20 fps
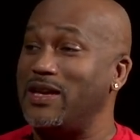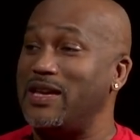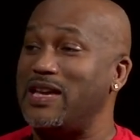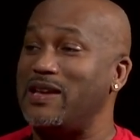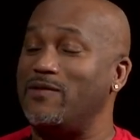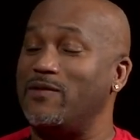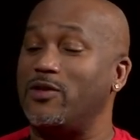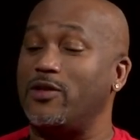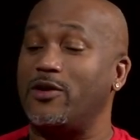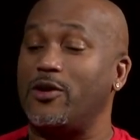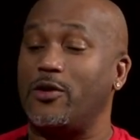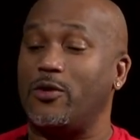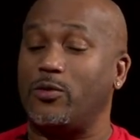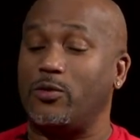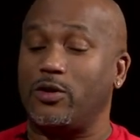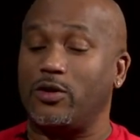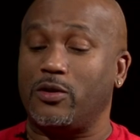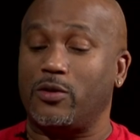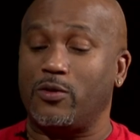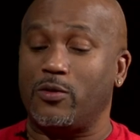Even though
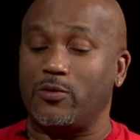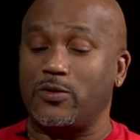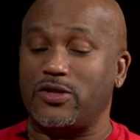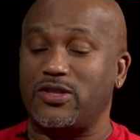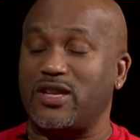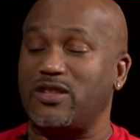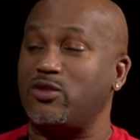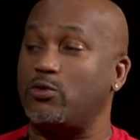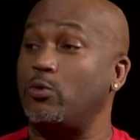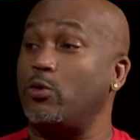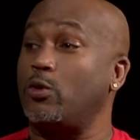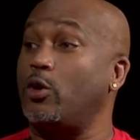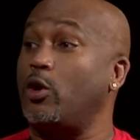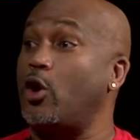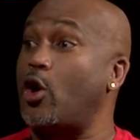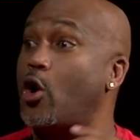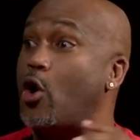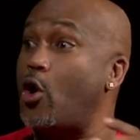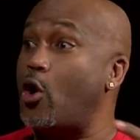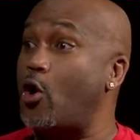you know those sets were
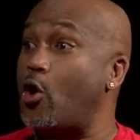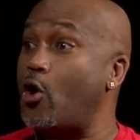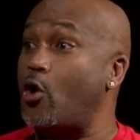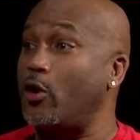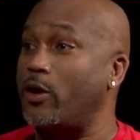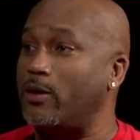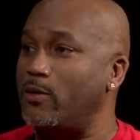long